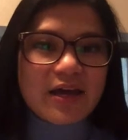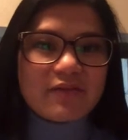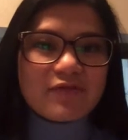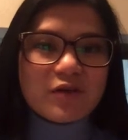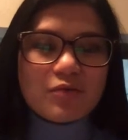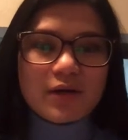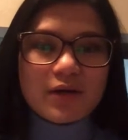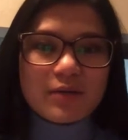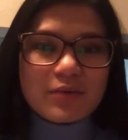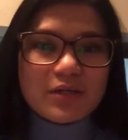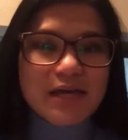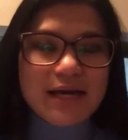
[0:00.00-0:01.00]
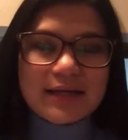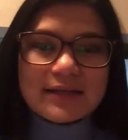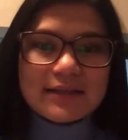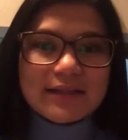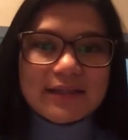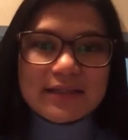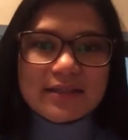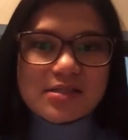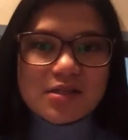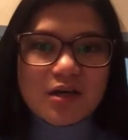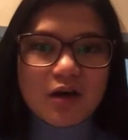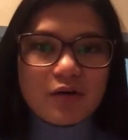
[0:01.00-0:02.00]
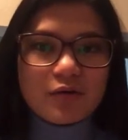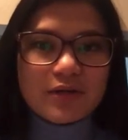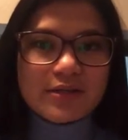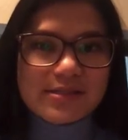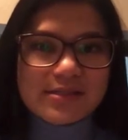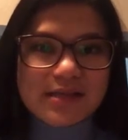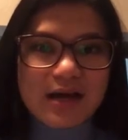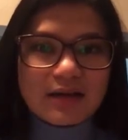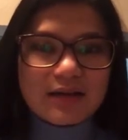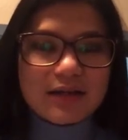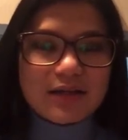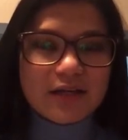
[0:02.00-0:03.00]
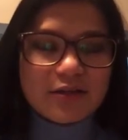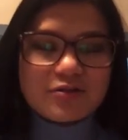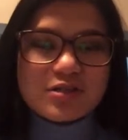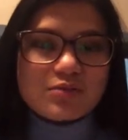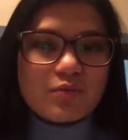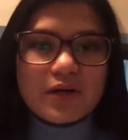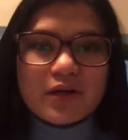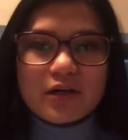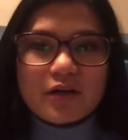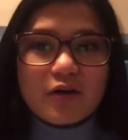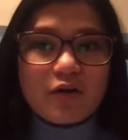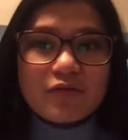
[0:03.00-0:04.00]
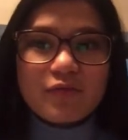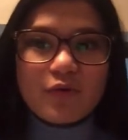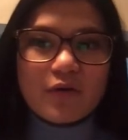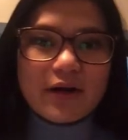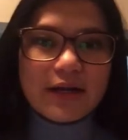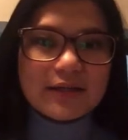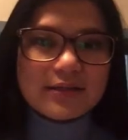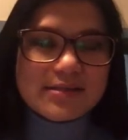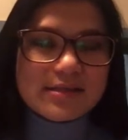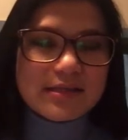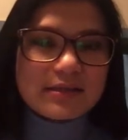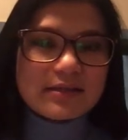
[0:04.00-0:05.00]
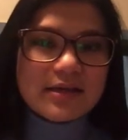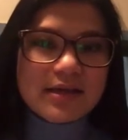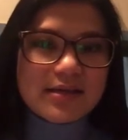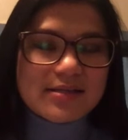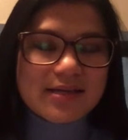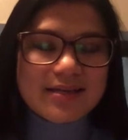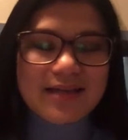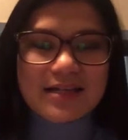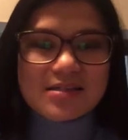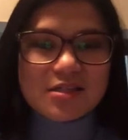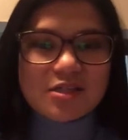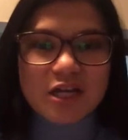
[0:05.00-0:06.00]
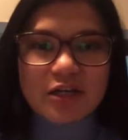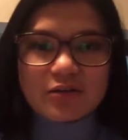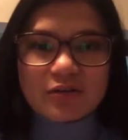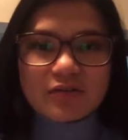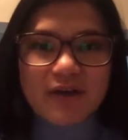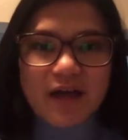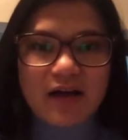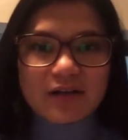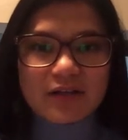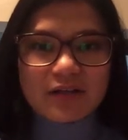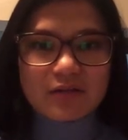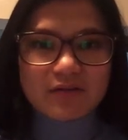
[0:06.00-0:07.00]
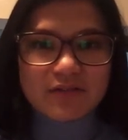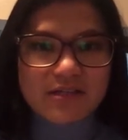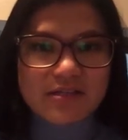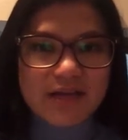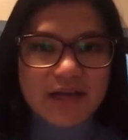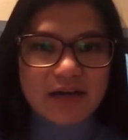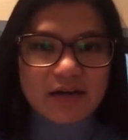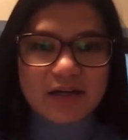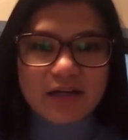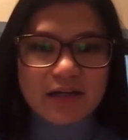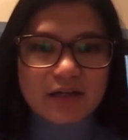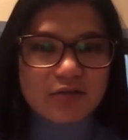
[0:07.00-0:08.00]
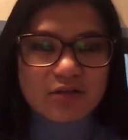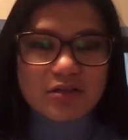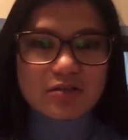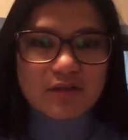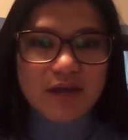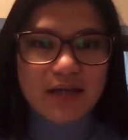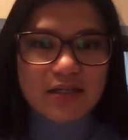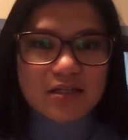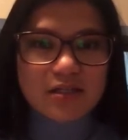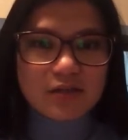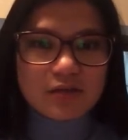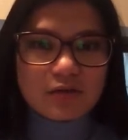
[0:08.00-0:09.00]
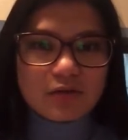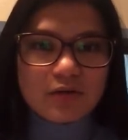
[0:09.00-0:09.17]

you want to pretend like this cone is solid and you just want to go for it and say that's the general value of this area, you can do that too.